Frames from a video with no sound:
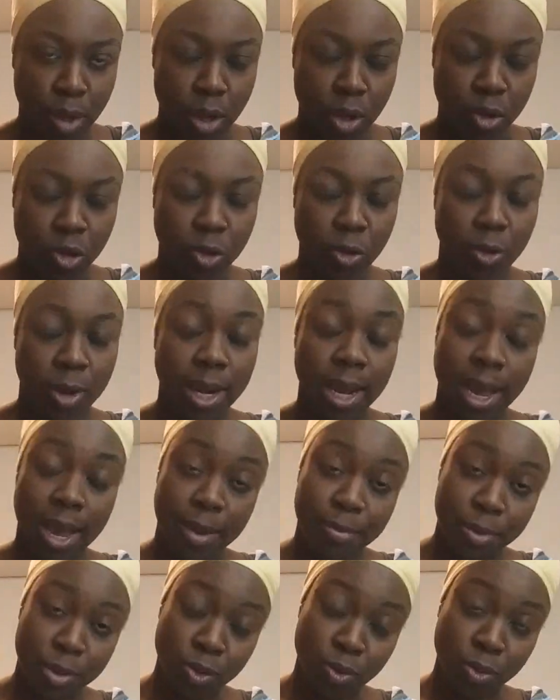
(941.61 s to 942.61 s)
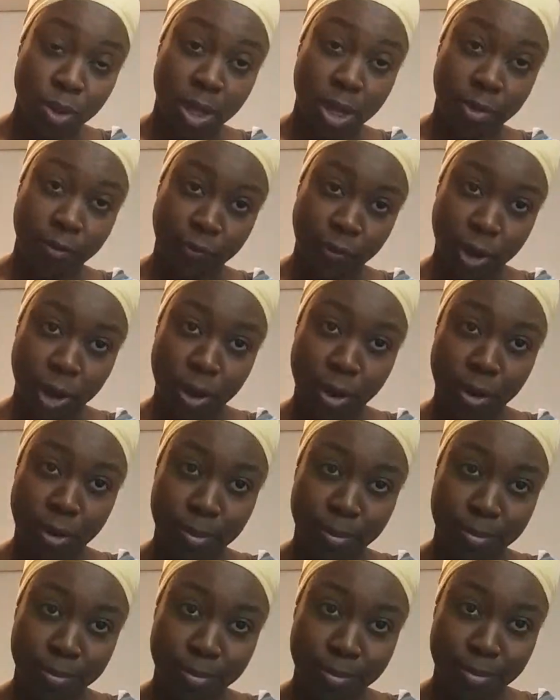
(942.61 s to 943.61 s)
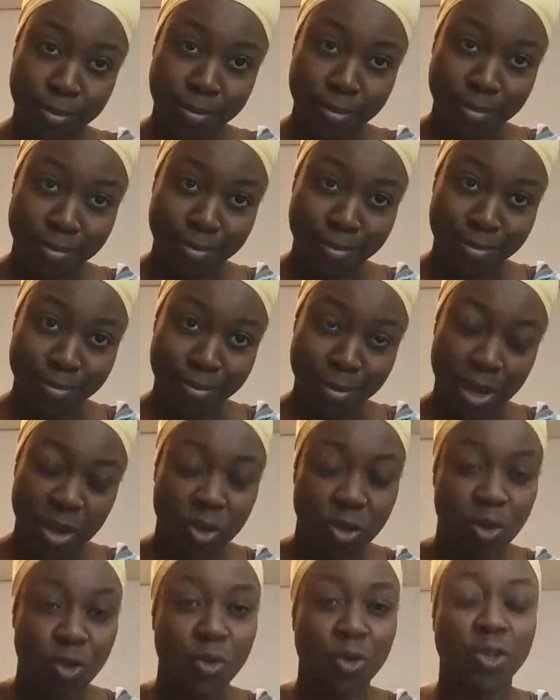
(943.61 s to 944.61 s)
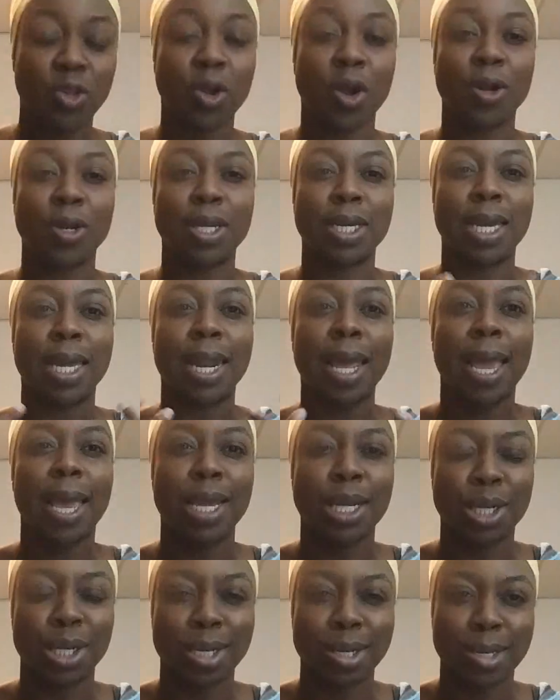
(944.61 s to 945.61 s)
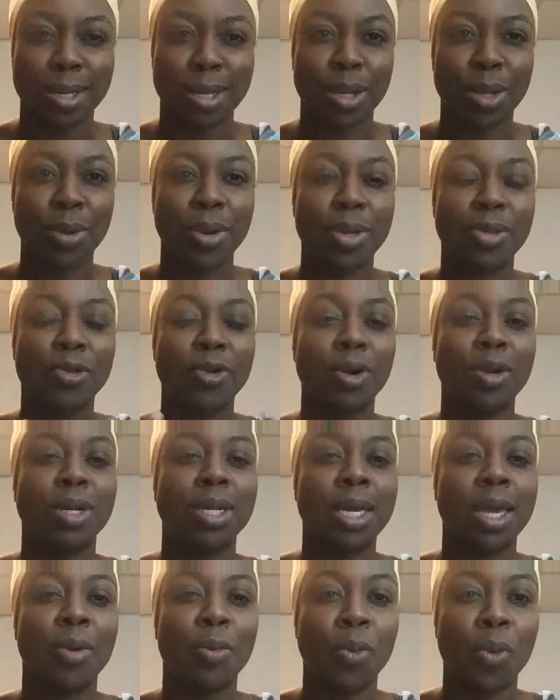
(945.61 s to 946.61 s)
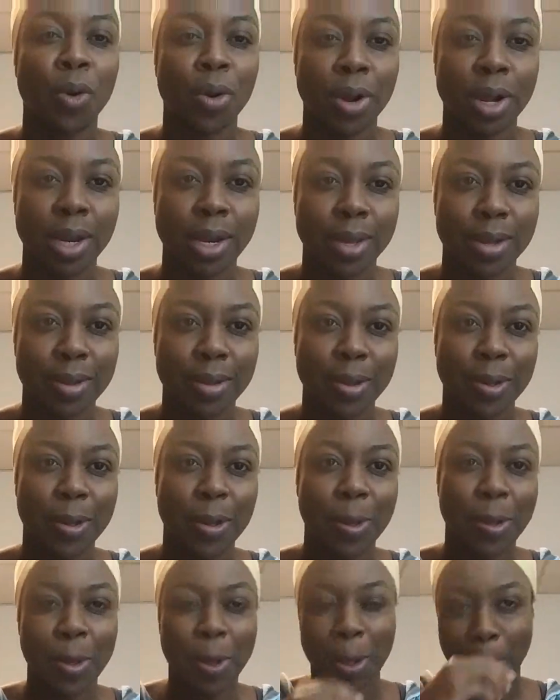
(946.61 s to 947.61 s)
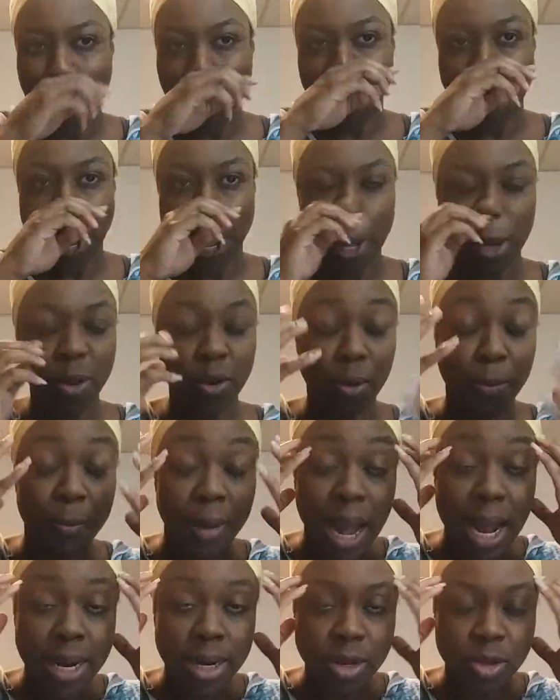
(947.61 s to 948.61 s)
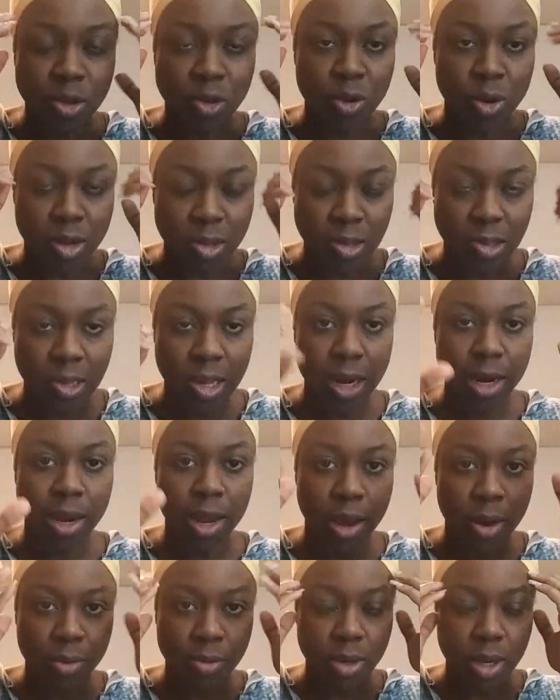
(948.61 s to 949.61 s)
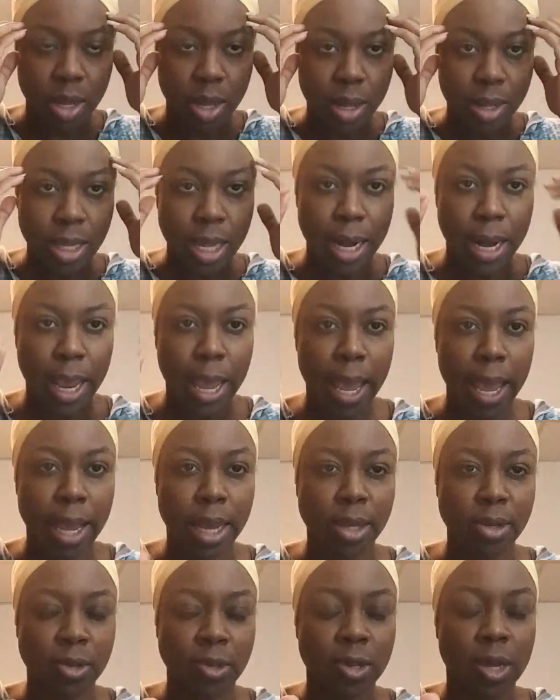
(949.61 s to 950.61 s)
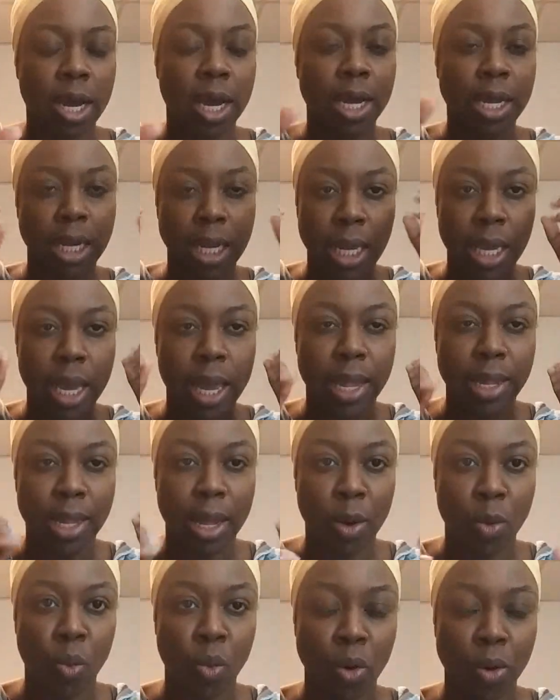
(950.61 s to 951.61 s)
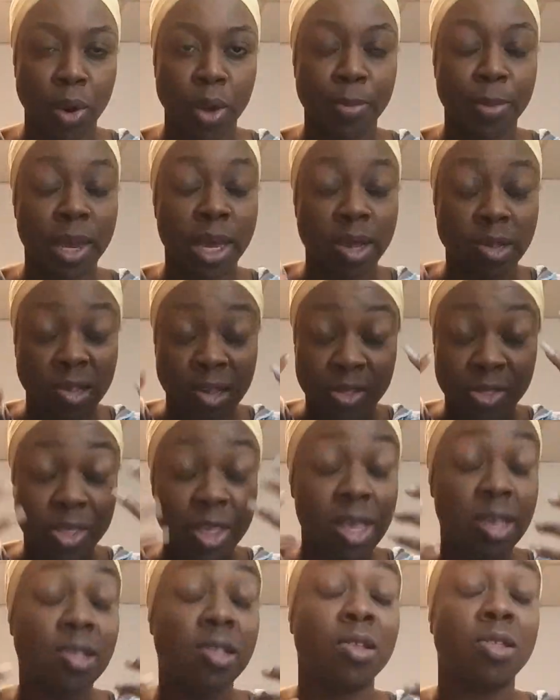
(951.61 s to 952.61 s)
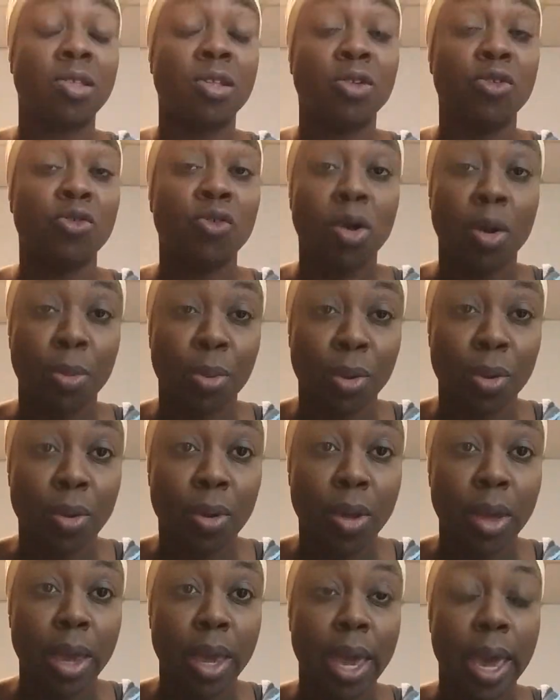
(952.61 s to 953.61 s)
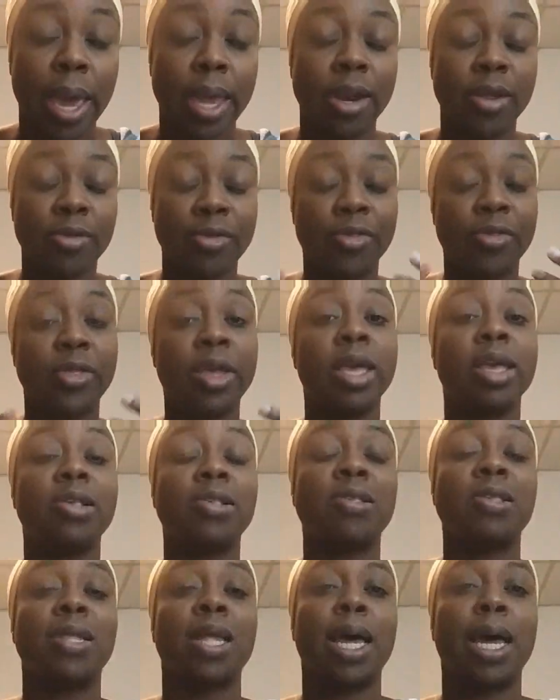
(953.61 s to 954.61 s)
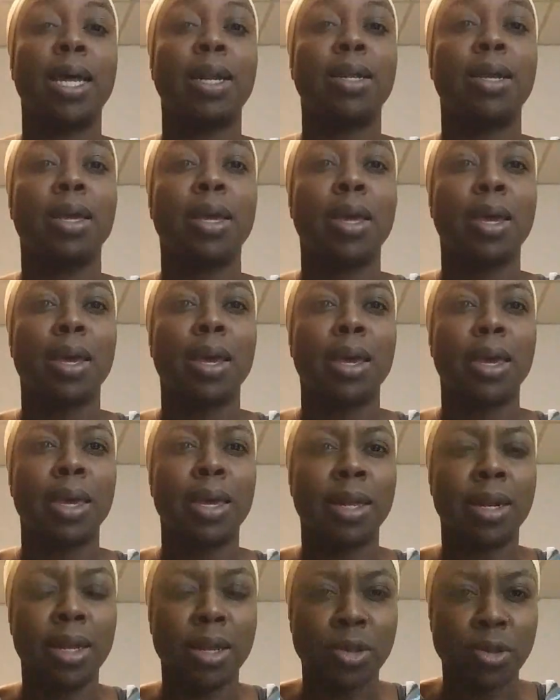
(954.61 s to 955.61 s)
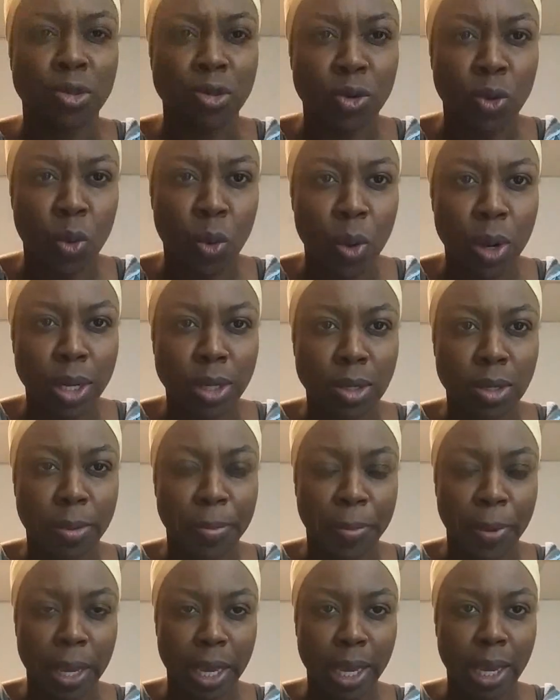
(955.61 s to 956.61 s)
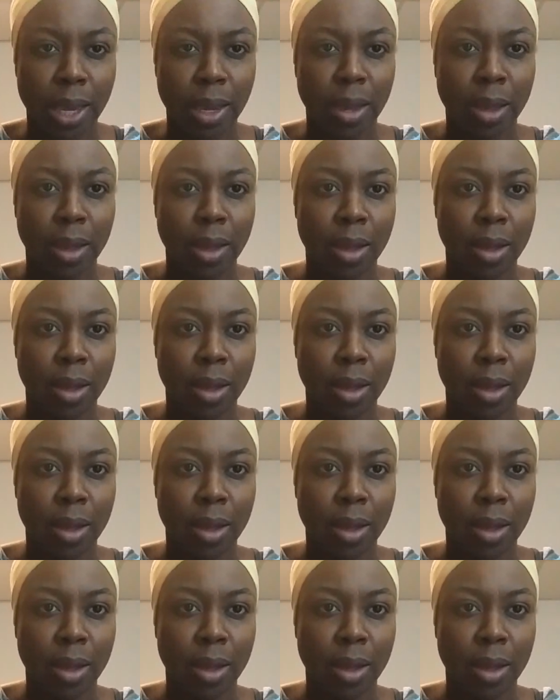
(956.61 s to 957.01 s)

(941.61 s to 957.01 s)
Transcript: So what happens with that fear is you start to get anxious and you start to get worried. Okay? Your mind is going to send out that anxiety and that worry because it thinks it's in trouble, and it thinks that it is going to be